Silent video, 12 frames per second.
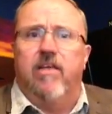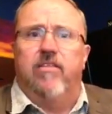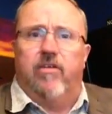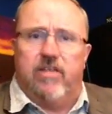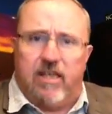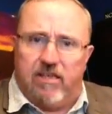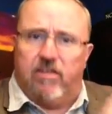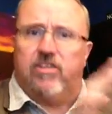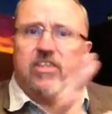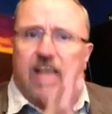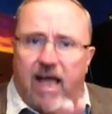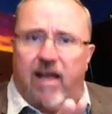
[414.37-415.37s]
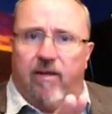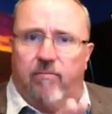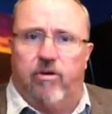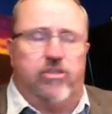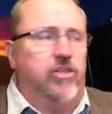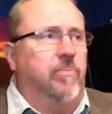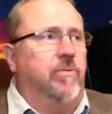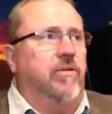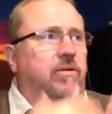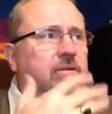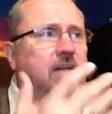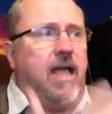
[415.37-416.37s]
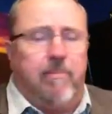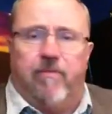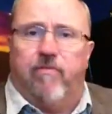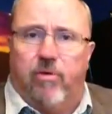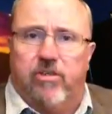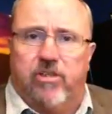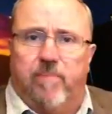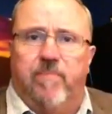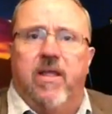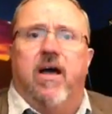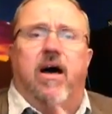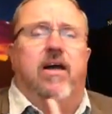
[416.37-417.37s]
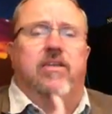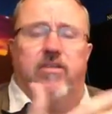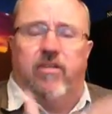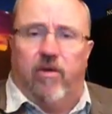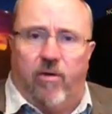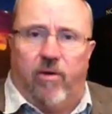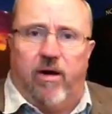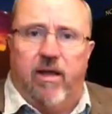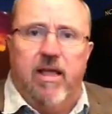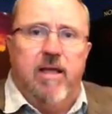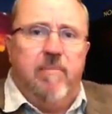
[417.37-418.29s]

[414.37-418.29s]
their style of worship or their type of worship unto the Lord,